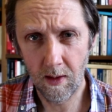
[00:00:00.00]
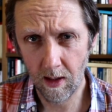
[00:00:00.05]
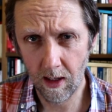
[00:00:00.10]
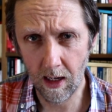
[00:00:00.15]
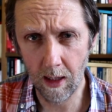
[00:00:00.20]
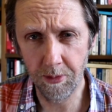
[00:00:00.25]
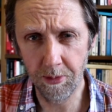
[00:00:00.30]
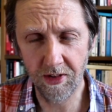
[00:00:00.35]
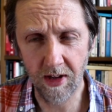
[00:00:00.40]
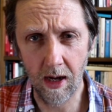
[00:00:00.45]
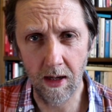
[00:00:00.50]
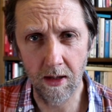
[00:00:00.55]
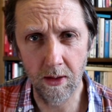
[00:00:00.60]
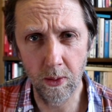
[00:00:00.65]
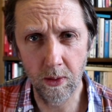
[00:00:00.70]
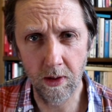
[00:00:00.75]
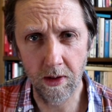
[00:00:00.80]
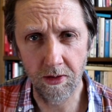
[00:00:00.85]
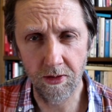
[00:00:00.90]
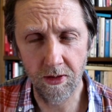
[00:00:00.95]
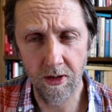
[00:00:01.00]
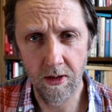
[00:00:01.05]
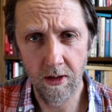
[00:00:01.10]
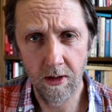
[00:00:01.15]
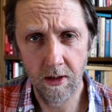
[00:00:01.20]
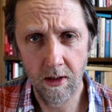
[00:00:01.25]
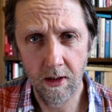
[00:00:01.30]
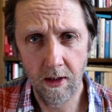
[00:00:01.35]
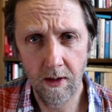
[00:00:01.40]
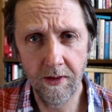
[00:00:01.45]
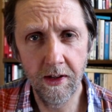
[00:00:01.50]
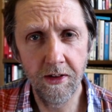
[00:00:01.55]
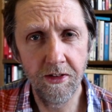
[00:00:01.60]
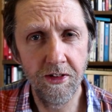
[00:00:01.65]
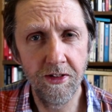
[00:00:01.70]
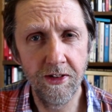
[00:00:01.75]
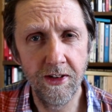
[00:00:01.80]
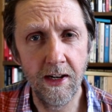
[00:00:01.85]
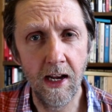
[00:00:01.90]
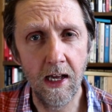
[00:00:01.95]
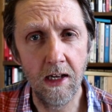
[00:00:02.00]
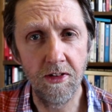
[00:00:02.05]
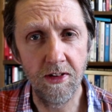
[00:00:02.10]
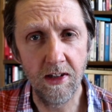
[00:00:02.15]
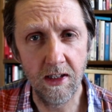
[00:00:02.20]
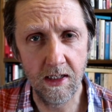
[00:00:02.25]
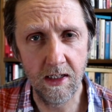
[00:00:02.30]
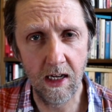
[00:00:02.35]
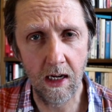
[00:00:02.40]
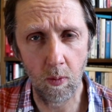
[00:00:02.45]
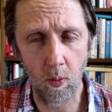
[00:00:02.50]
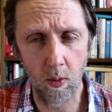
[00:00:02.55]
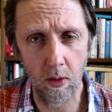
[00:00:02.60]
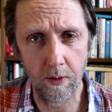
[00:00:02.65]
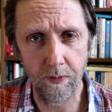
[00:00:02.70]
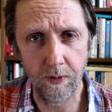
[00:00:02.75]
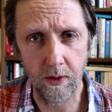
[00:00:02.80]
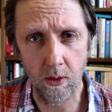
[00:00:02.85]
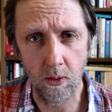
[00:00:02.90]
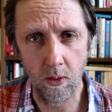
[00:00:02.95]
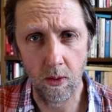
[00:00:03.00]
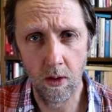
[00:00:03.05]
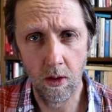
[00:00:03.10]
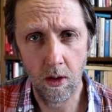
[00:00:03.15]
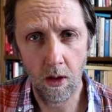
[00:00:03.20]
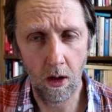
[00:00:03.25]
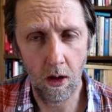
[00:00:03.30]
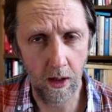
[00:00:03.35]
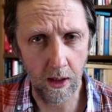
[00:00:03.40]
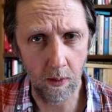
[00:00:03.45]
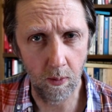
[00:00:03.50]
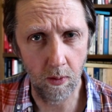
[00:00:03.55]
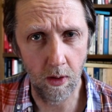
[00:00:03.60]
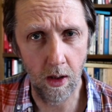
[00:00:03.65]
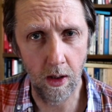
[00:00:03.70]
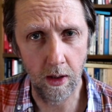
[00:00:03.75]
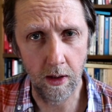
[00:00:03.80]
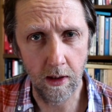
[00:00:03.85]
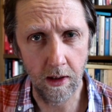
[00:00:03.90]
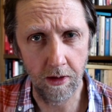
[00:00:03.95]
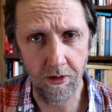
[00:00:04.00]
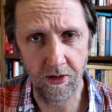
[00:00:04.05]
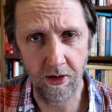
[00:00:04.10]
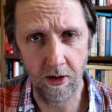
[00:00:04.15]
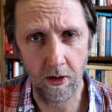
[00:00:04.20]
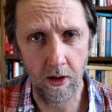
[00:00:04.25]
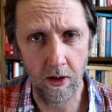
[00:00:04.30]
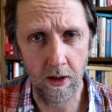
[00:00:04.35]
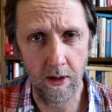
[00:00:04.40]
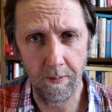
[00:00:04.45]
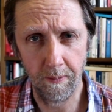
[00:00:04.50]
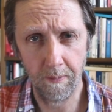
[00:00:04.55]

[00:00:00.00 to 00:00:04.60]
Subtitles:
I'm Scott Lucas. This is today's EA Worldview on Iran and Syria.